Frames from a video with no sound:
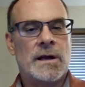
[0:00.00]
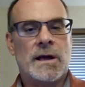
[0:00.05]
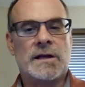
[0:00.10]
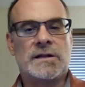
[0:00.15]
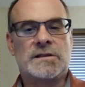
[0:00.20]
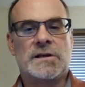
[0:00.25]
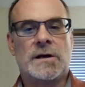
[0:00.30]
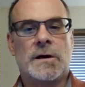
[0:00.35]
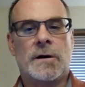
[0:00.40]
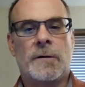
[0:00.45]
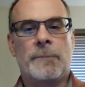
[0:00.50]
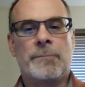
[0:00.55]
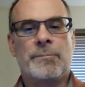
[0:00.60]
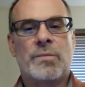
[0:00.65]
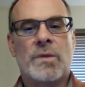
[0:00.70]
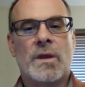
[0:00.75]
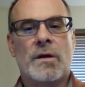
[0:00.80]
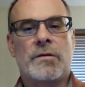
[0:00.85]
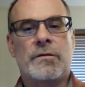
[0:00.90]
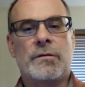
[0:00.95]
And
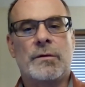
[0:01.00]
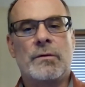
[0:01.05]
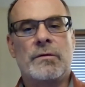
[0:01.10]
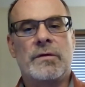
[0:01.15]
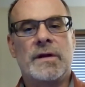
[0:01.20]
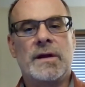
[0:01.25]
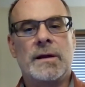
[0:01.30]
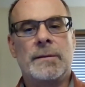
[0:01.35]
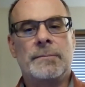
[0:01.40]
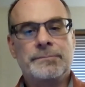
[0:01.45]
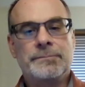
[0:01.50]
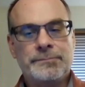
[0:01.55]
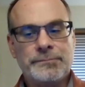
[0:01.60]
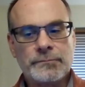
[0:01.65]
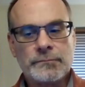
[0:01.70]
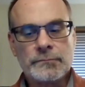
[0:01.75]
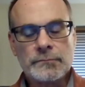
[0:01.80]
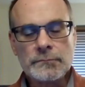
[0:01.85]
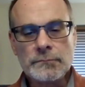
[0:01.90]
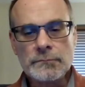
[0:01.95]
so through
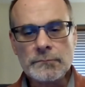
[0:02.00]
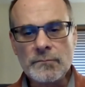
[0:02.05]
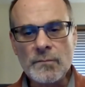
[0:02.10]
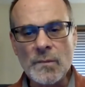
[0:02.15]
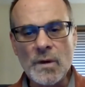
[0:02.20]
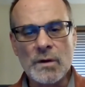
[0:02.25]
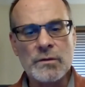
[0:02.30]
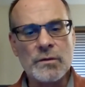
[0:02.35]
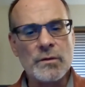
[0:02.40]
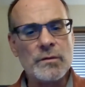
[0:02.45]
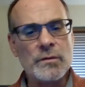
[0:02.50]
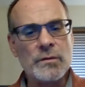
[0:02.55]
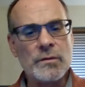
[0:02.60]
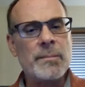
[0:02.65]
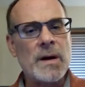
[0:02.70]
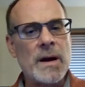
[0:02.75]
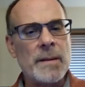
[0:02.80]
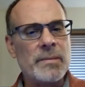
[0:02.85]
that